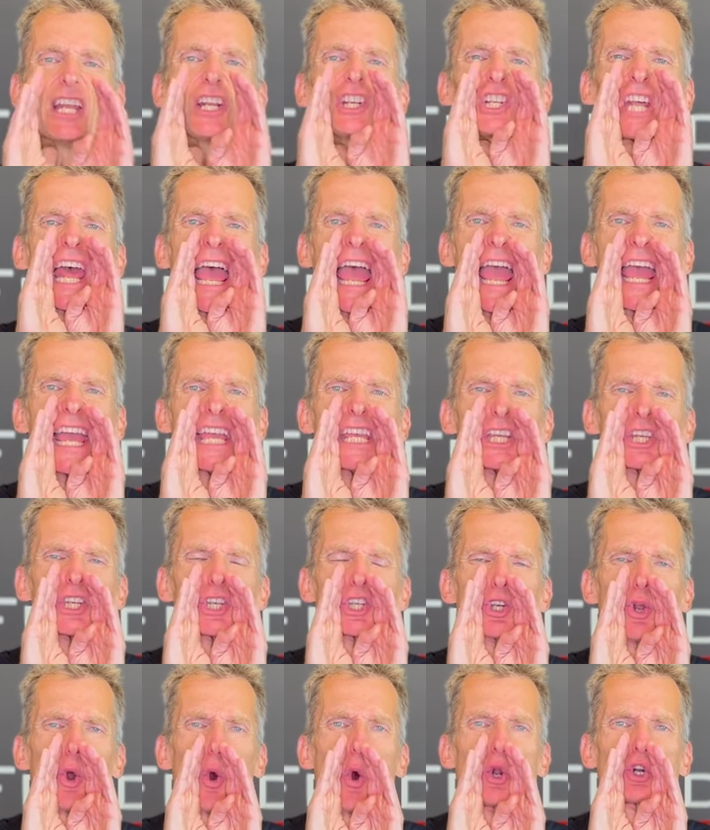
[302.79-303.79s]
Take
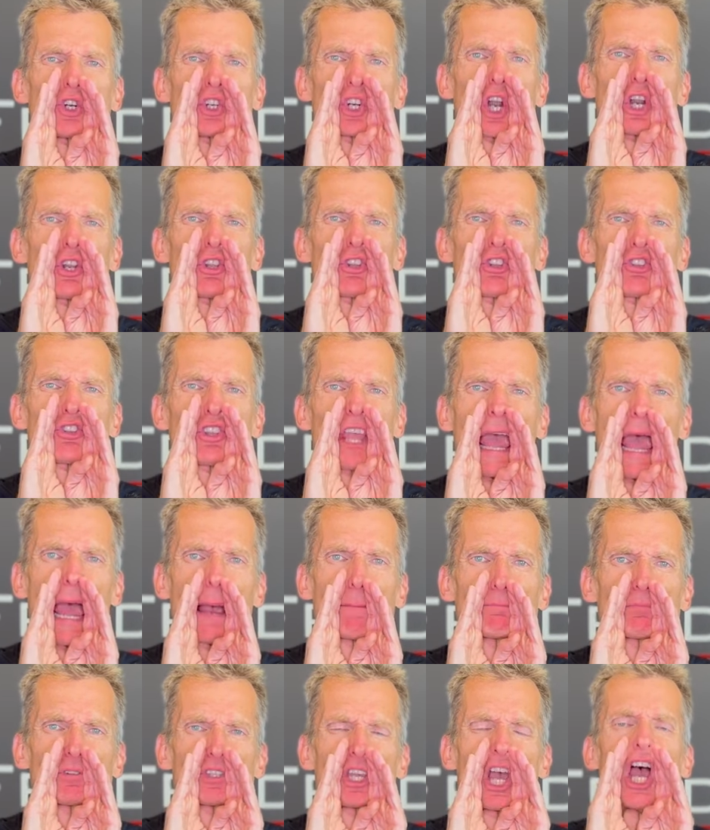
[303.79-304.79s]
shorter
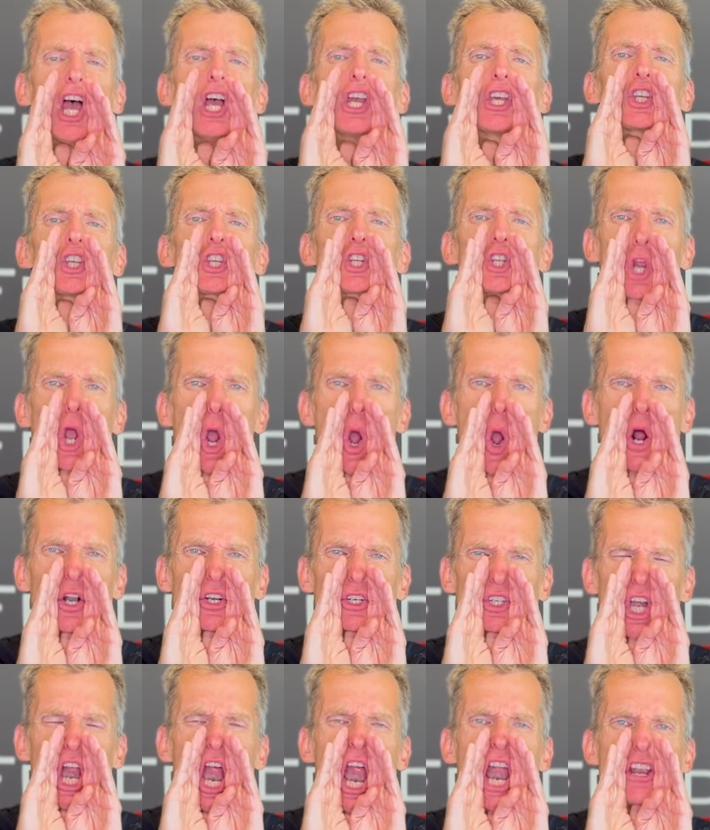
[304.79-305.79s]
steps.
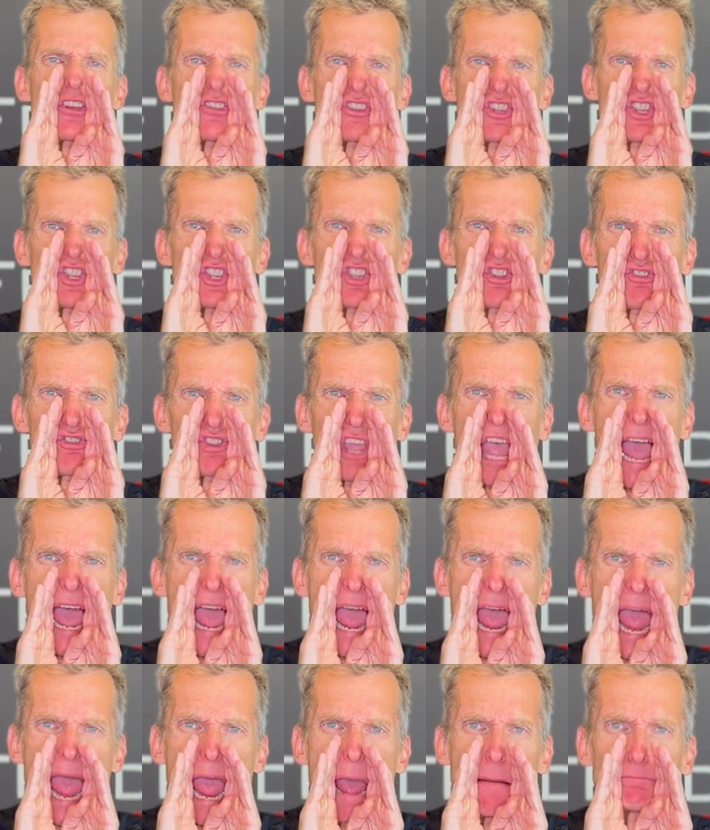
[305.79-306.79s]
Shorter
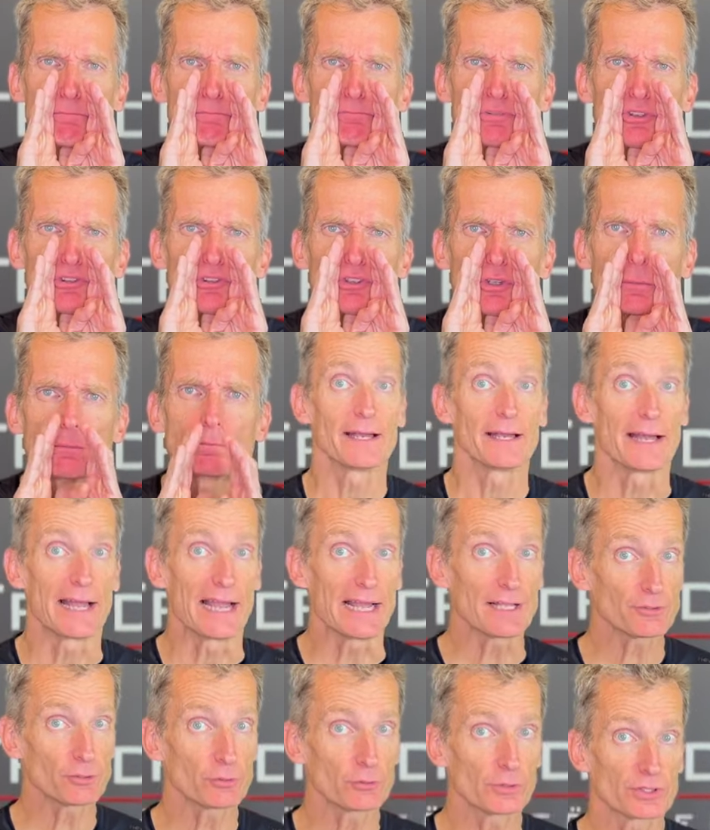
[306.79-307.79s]
steps.
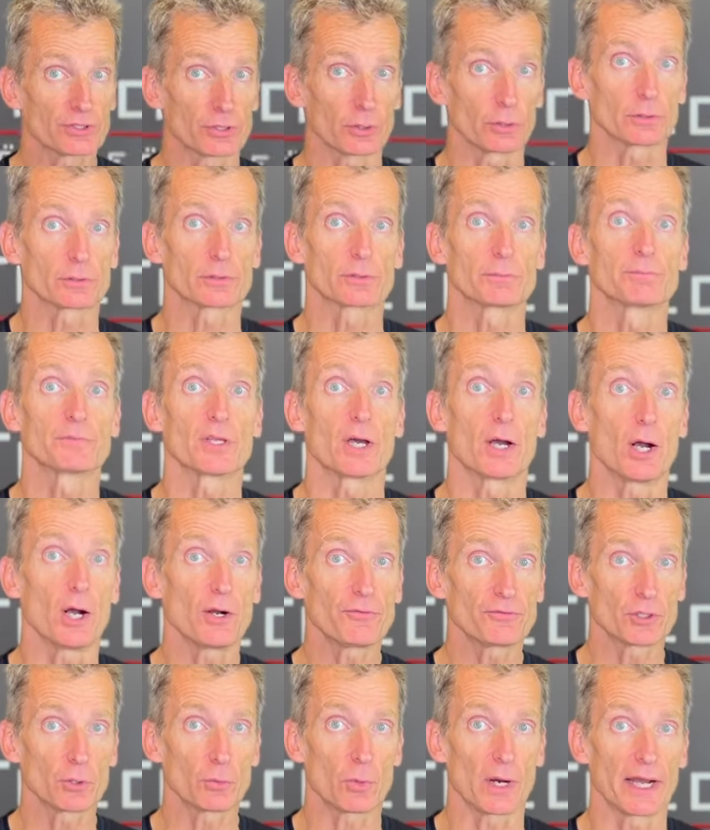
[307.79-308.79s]
As a result,
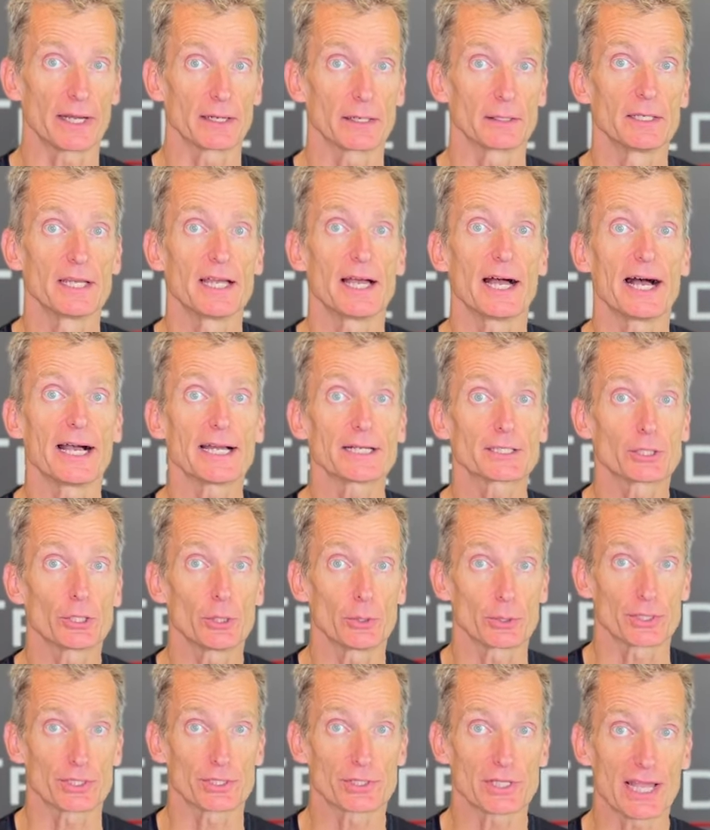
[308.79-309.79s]
after a while, I
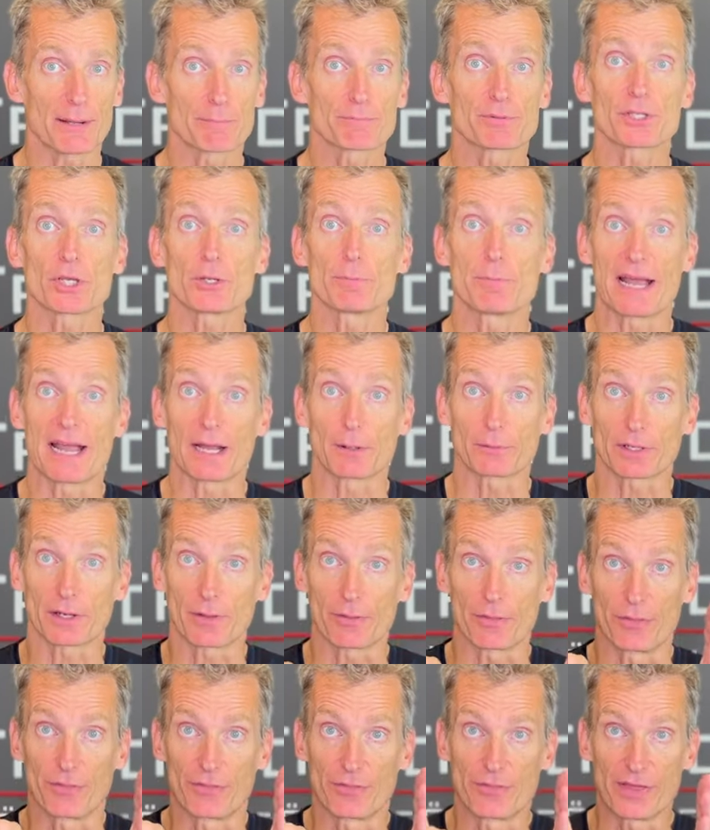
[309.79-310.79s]
took steps about
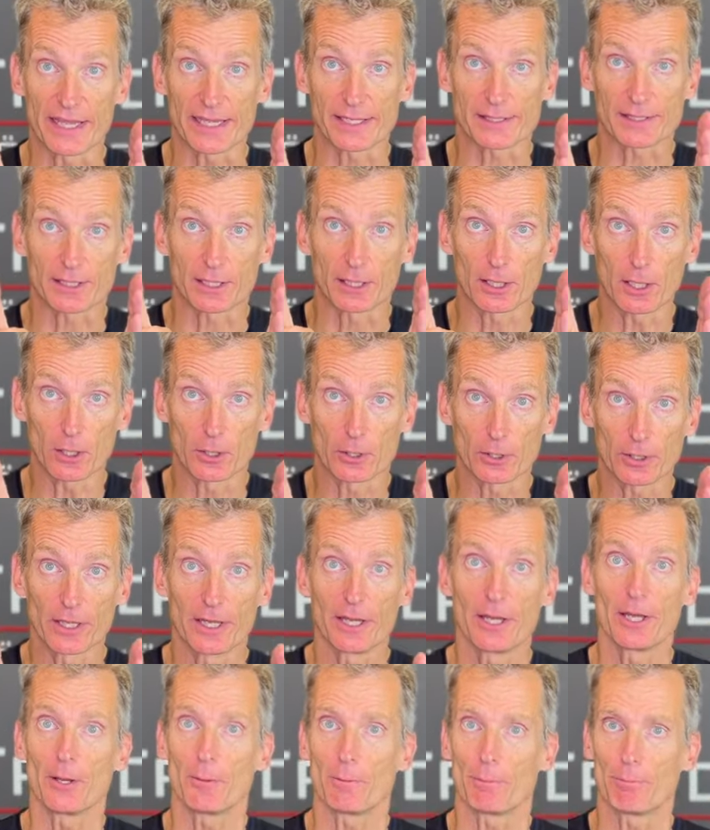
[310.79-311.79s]
this
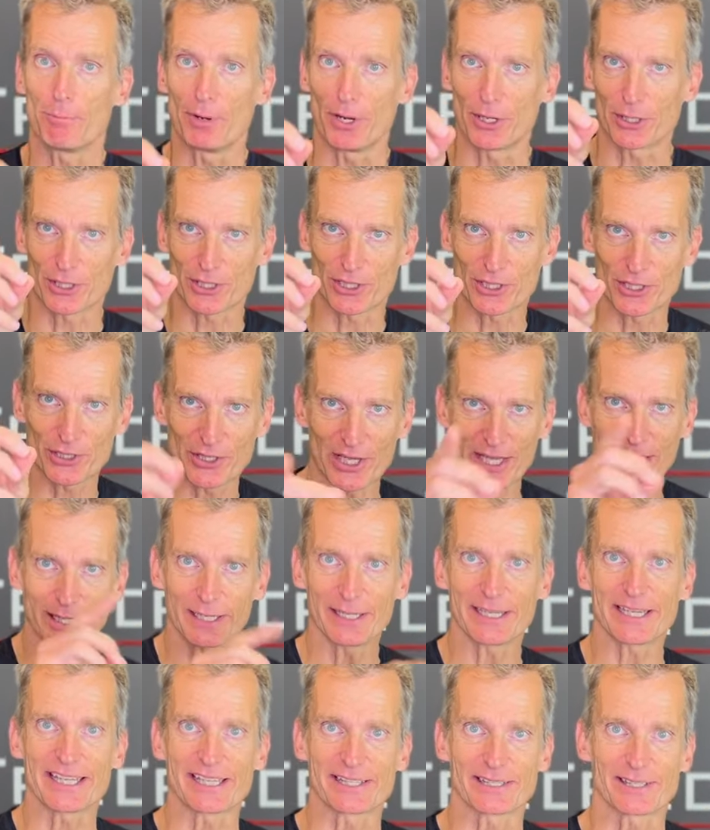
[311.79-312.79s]
long, but
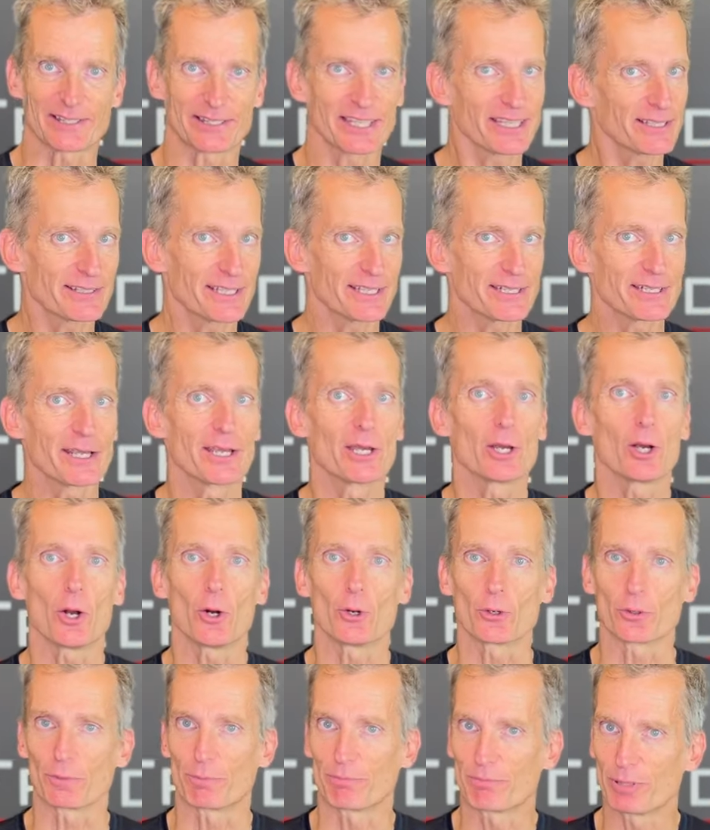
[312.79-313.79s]
still insisted
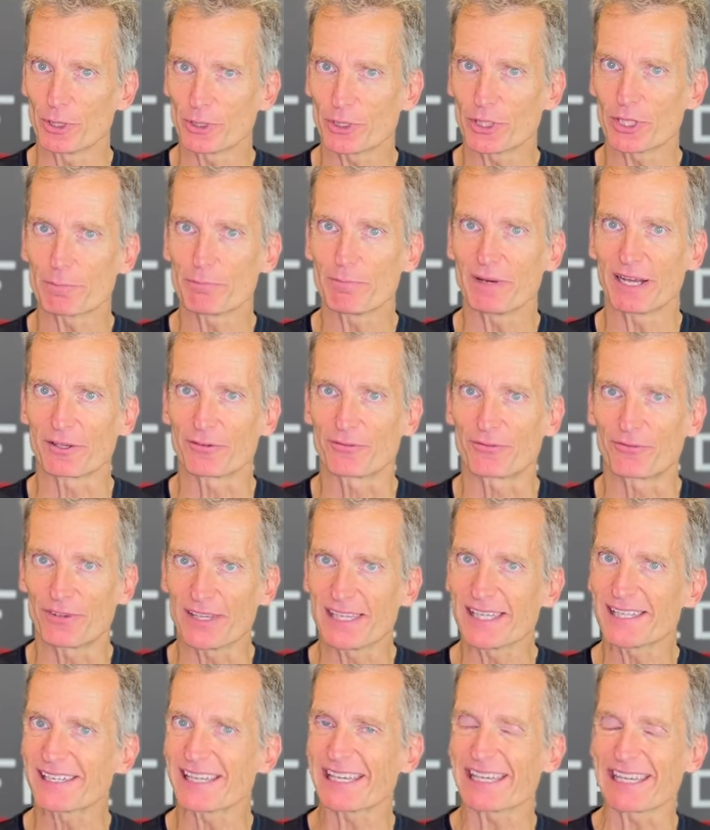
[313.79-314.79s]
on putting my
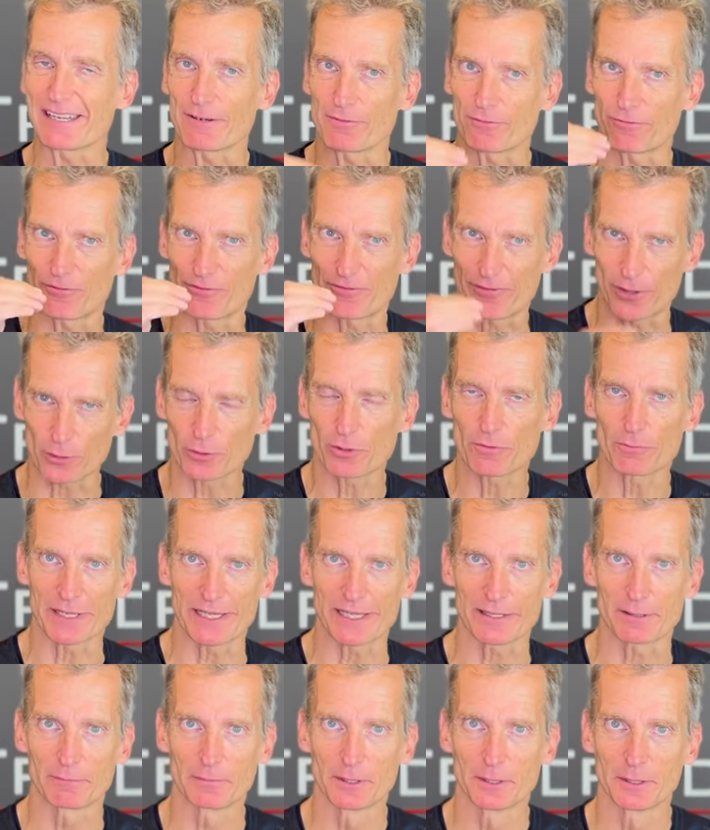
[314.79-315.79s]
feet in front of
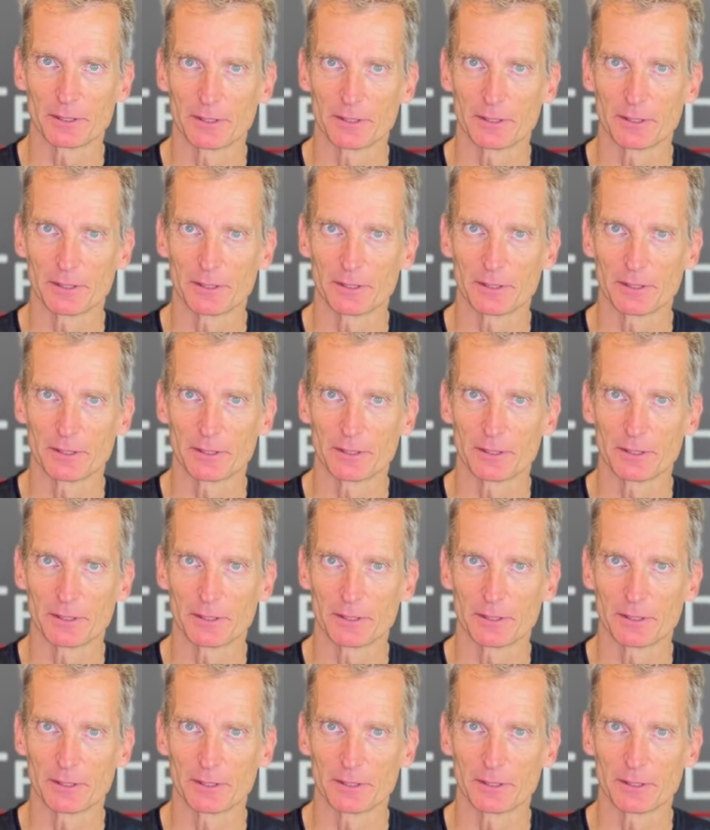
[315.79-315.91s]
me.